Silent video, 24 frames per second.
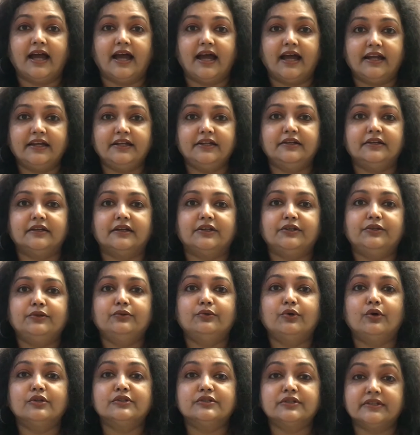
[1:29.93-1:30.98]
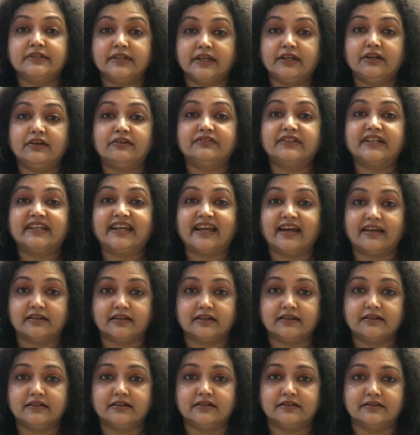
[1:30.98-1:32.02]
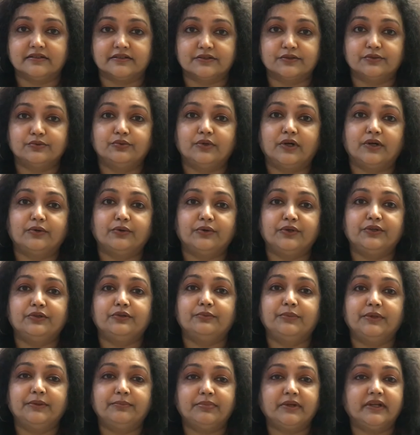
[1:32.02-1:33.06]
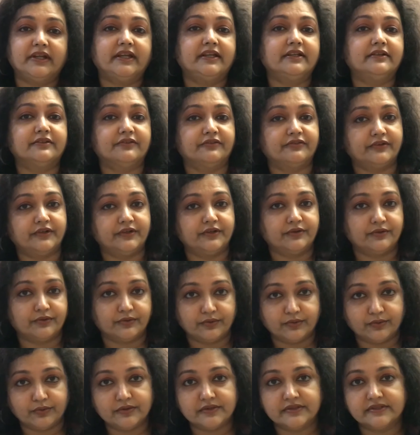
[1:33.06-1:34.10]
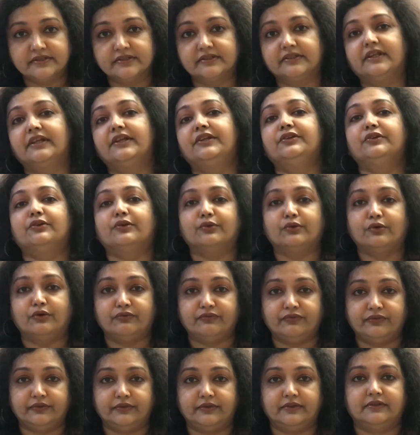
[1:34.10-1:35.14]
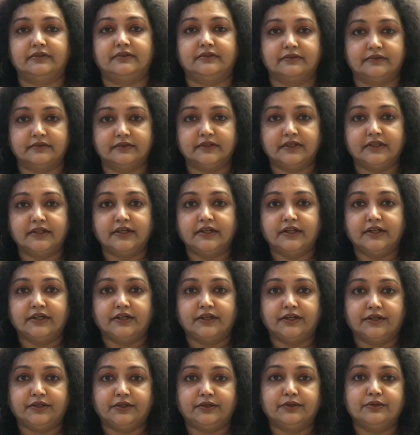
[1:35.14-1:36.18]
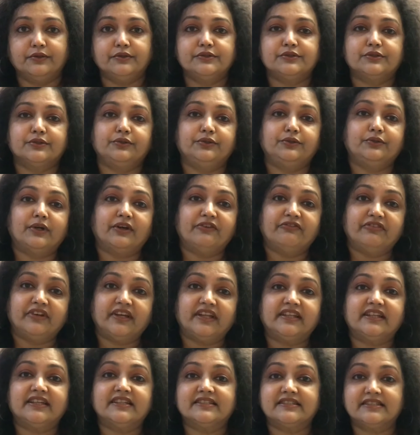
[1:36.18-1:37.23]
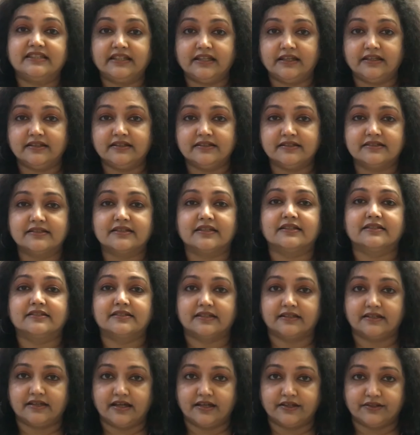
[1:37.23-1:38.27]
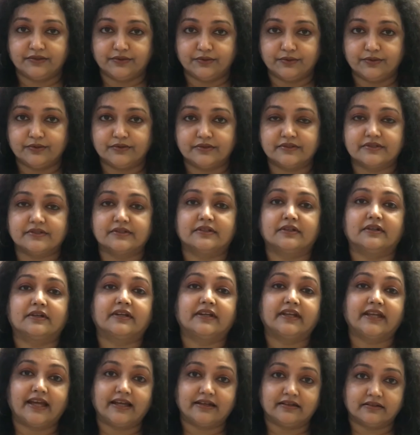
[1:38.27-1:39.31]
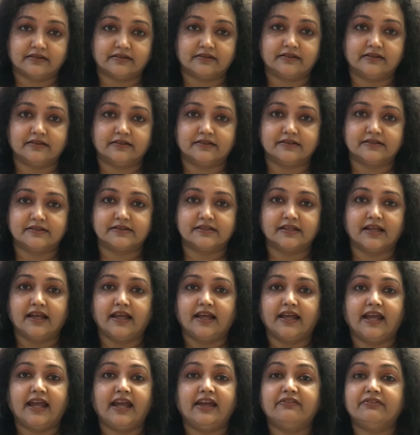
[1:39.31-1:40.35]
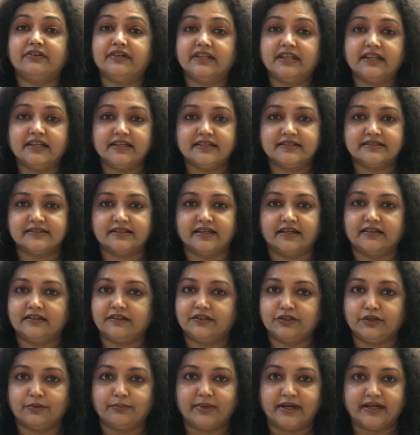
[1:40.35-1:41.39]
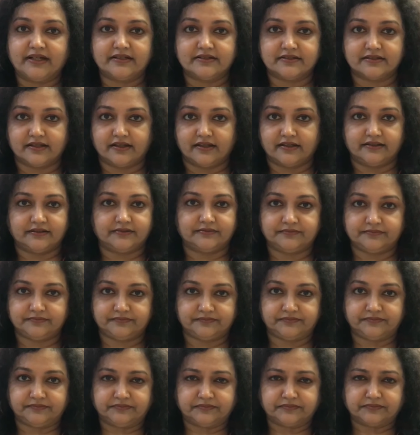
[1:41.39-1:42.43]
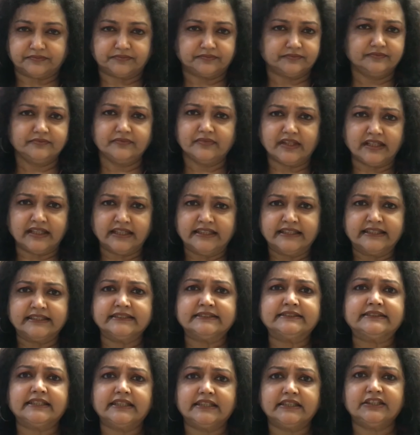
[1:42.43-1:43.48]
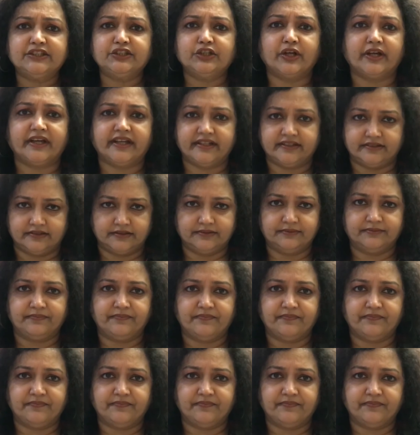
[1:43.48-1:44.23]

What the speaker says: And you also think of the characters who are going to be playing different roles in your novel. So you have various scenes, scenarios, characters. Everything is there in your mind's eye. It is there in your head.